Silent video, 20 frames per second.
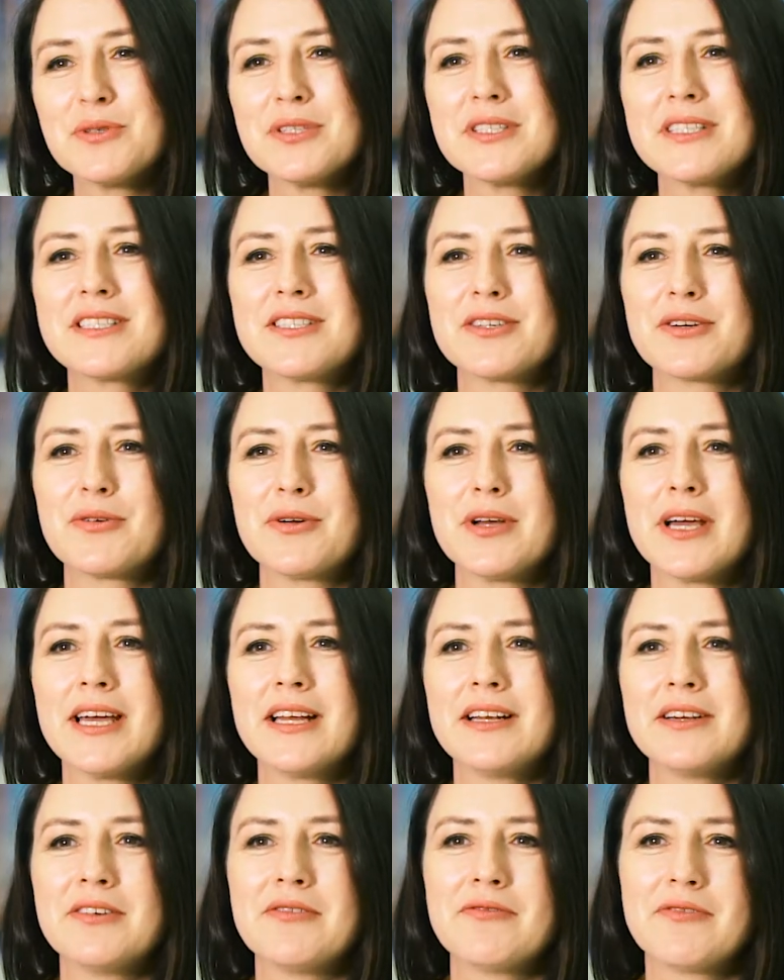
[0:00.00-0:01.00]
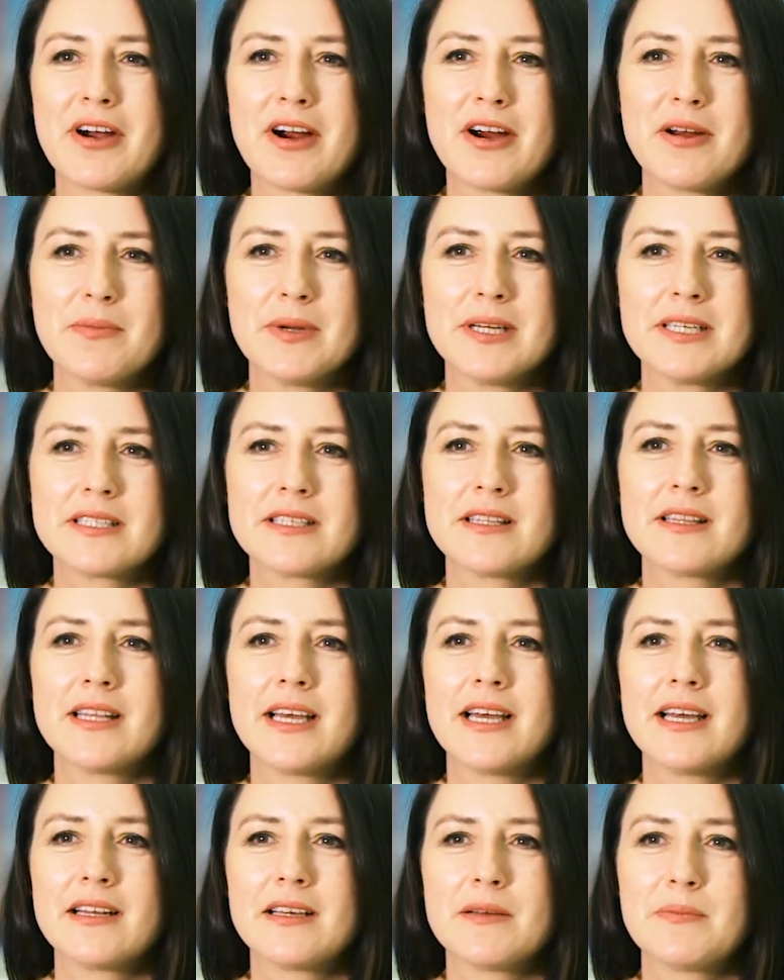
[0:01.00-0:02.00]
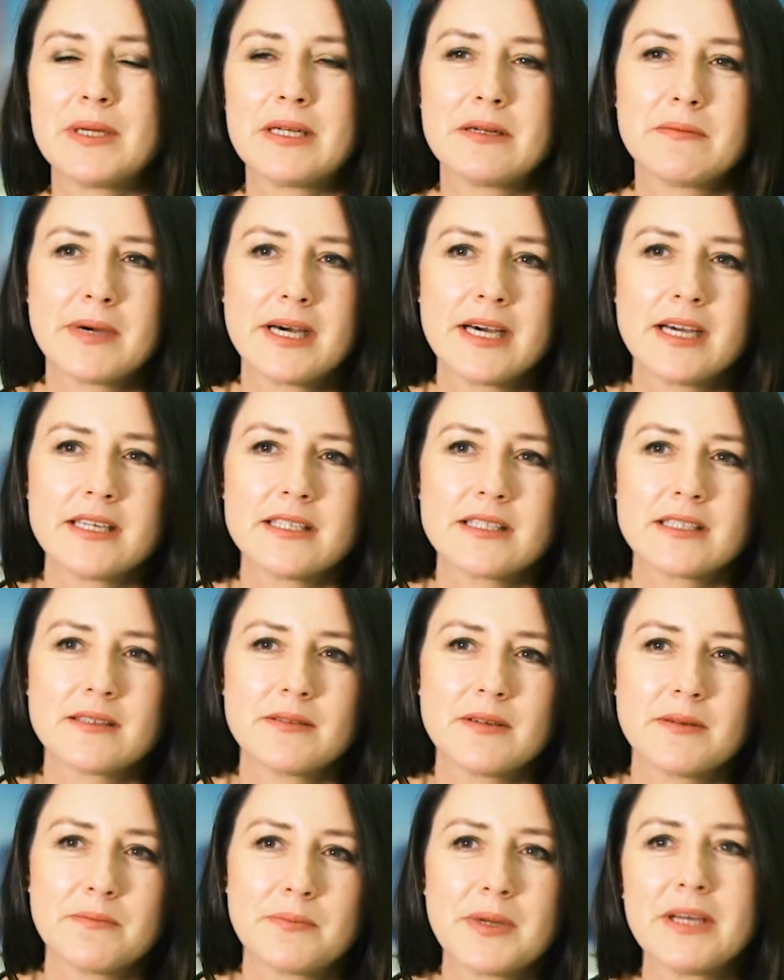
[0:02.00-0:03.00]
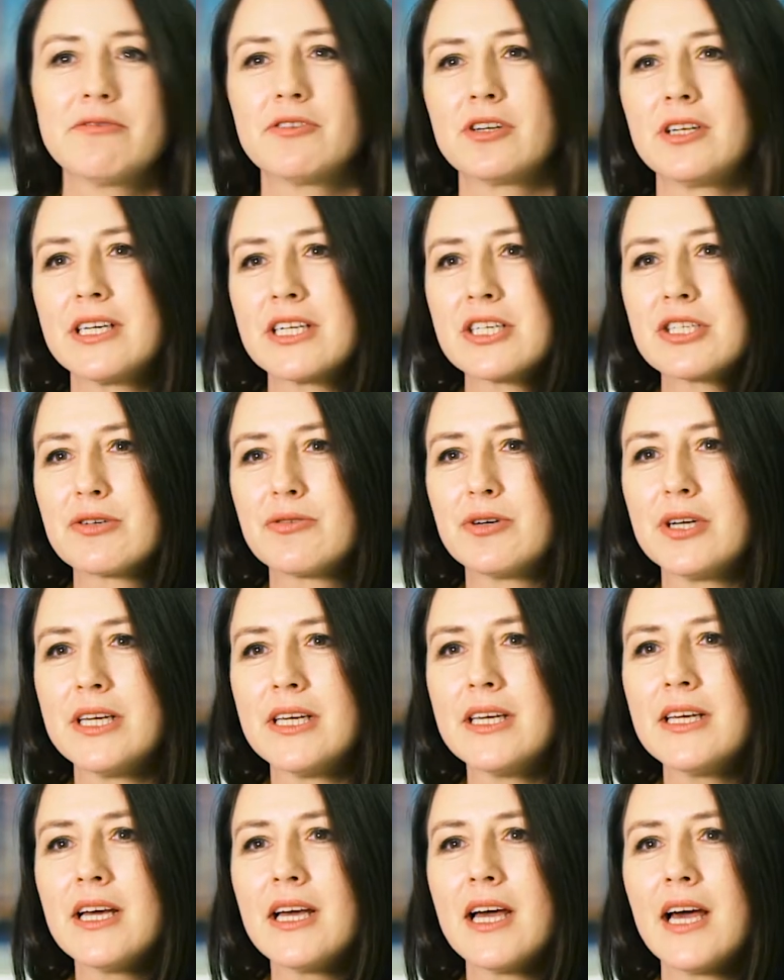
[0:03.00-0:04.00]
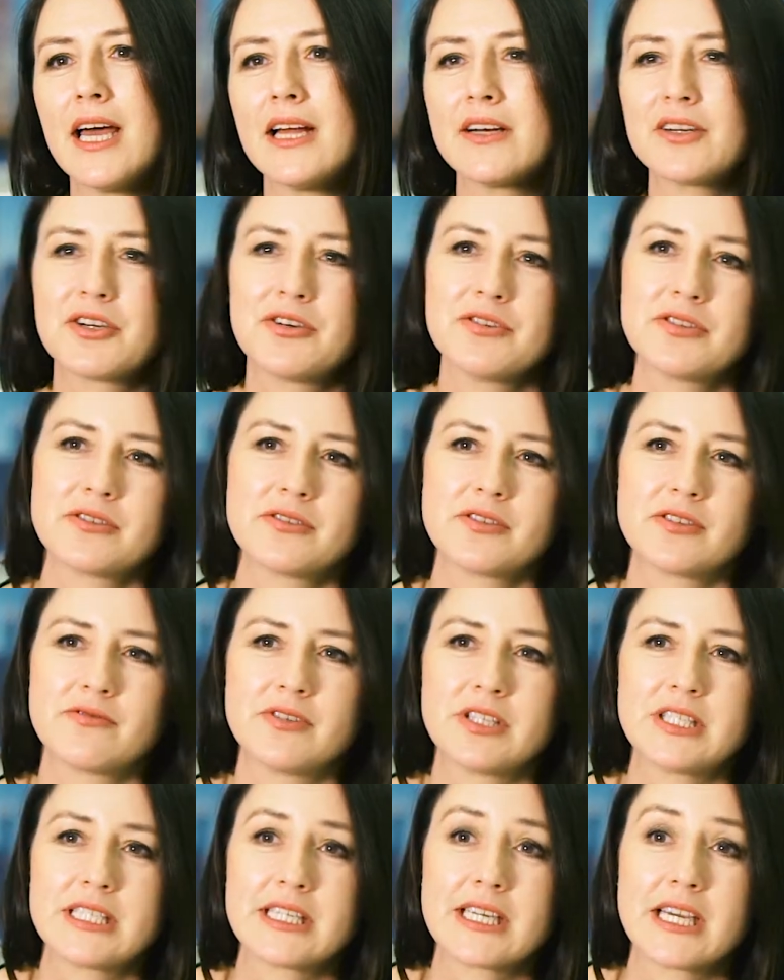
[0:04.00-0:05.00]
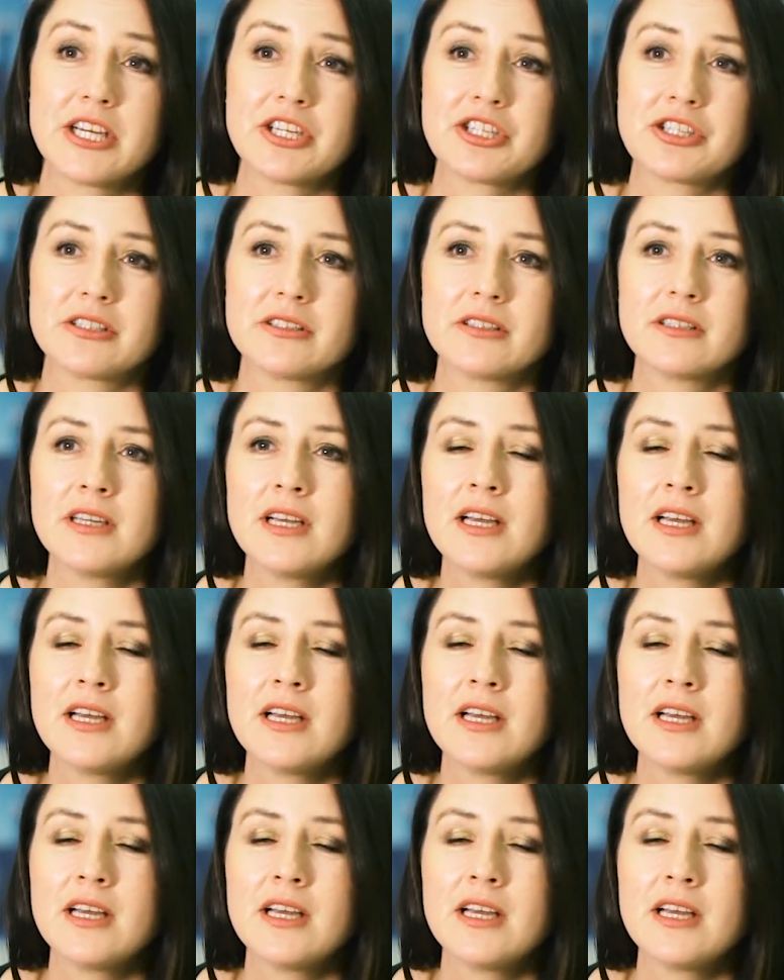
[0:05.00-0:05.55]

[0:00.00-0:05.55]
was to create an environment that epitomised barefoot luxury and coastal sophistication.